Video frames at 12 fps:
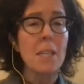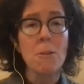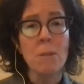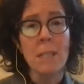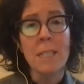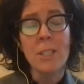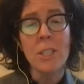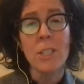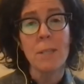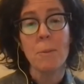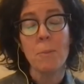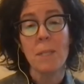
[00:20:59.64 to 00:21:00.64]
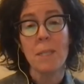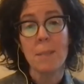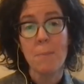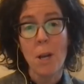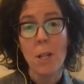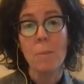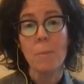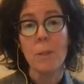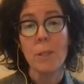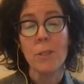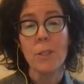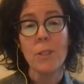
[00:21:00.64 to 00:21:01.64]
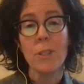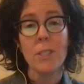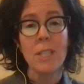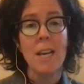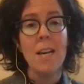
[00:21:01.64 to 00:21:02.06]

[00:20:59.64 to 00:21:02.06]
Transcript: relationships with smaller producers